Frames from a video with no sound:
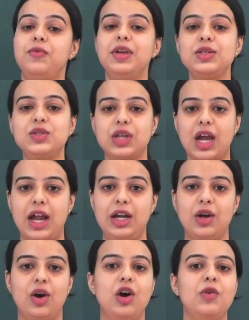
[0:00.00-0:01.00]
which kind
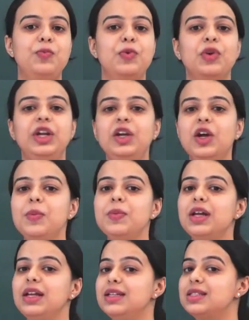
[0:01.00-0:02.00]
of
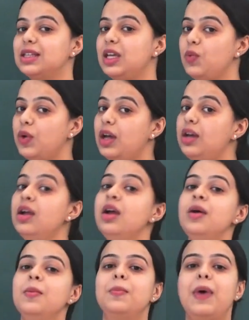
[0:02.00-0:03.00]
polynomial is given
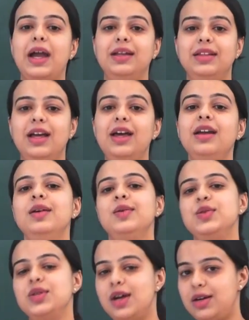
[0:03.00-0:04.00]
by
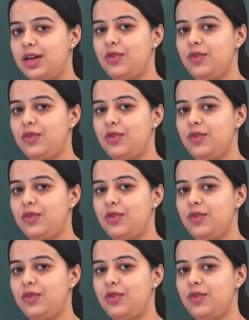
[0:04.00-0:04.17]
their general